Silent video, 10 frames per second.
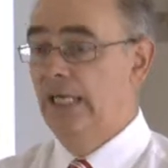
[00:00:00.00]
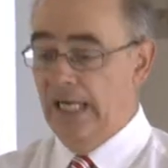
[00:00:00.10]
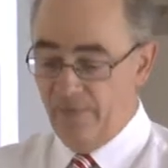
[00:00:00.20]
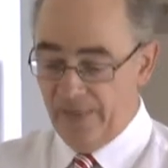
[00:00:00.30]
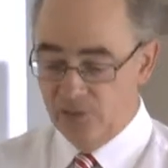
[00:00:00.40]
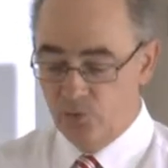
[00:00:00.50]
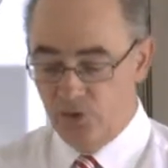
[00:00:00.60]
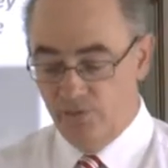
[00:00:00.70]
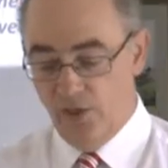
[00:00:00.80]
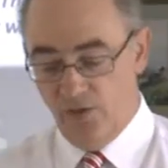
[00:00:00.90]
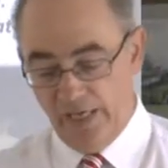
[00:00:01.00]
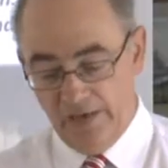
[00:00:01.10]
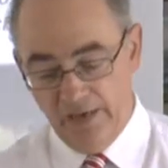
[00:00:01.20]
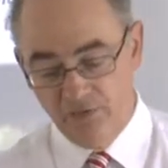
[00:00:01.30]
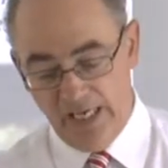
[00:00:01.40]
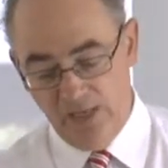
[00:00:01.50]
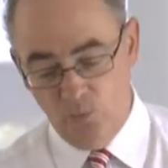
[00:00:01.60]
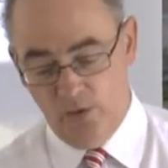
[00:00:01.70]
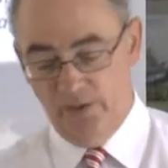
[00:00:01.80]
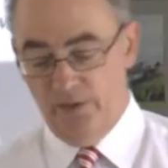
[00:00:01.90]
And that's what you've got. They're out in
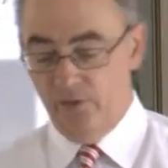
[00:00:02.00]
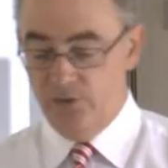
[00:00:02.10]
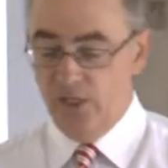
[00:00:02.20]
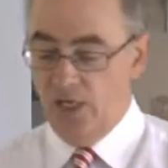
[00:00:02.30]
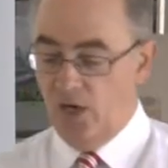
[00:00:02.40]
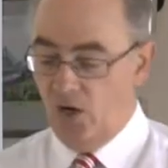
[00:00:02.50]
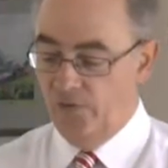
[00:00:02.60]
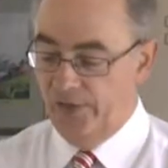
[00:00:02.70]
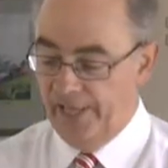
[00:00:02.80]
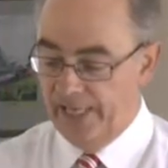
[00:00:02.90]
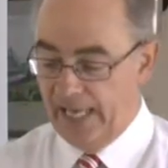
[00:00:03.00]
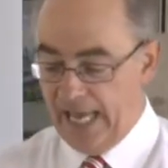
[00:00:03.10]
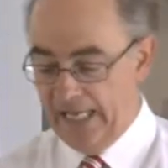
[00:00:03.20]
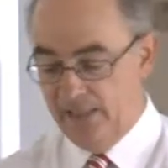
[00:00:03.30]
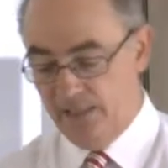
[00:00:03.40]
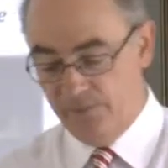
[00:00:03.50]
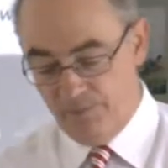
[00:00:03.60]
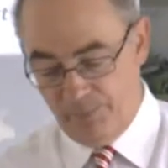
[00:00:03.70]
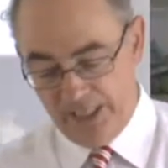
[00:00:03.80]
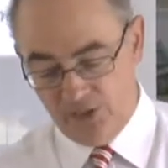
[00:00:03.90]
one of those on the lake at night,
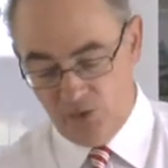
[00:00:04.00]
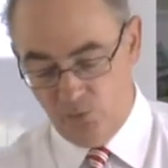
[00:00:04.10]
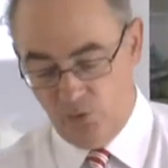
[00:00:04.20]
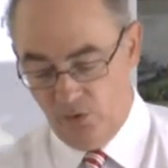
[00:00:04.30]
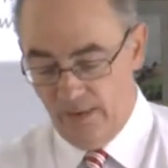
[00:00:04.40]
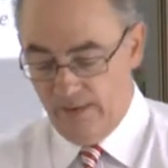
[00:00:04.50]
big squall.